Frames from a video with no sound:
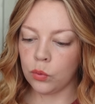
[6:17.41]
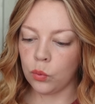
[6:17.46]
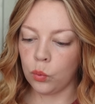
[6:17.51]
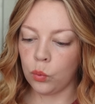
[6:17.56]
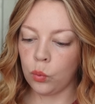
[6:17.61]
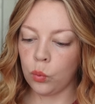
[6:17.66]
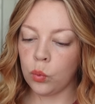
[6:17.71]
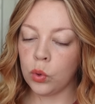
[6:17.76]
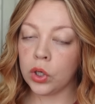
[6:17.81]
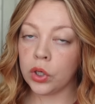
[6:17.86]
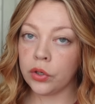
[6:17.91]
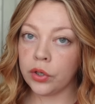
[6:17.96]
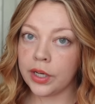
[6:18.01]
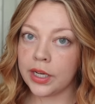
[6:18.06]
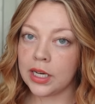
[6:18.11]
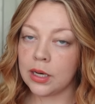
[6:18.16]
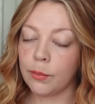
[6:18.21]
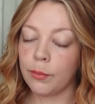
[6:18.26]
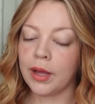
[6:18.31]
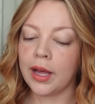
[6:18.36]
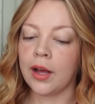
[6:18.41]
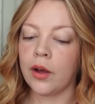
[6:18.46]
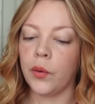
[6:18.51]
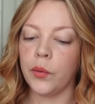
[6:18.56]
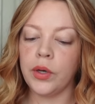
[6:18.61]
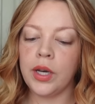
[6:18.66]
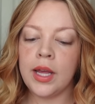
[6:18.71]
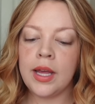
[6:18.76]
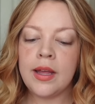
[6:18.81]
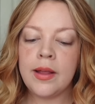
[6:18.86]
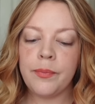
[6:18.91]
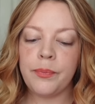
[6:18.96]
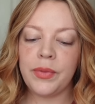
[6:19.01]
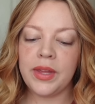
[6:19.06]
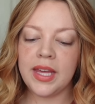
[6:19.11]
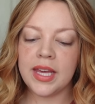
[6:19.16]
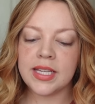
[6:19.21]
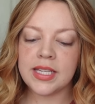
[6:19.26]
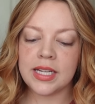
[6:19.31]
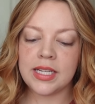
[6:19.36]
worried about
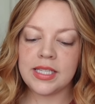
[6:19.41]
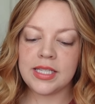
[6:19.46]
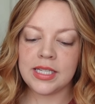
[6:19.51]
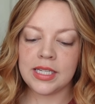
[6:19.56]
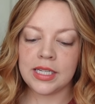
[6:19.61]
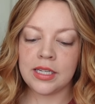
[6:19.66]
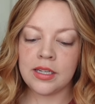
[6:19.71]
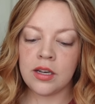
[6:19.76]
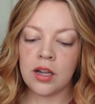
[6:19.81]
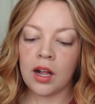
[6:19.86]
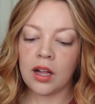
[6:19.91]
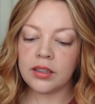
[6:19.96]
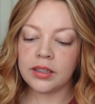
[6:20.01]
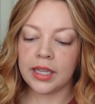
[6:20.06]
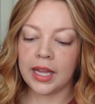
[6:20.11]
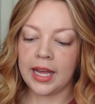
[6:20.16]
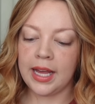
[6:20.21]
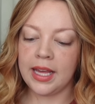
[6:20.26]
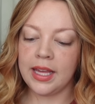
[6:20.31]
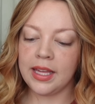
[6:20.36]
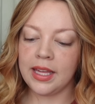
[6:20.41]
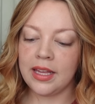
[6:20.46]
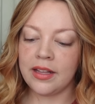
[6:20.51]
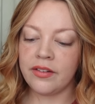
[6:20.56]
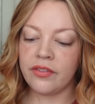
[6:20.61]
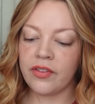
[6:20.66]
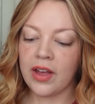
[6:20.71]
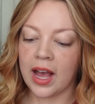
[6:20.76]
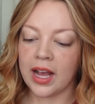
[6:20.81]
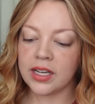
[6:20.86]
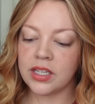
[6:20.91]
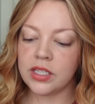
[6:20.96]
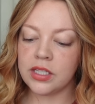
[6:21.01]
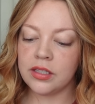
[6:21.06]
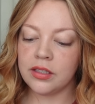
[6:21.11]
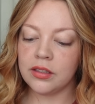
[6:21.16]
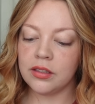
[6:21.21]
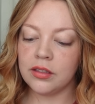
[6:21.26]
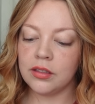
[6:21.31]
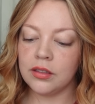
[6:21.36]
because I did not like, in fact,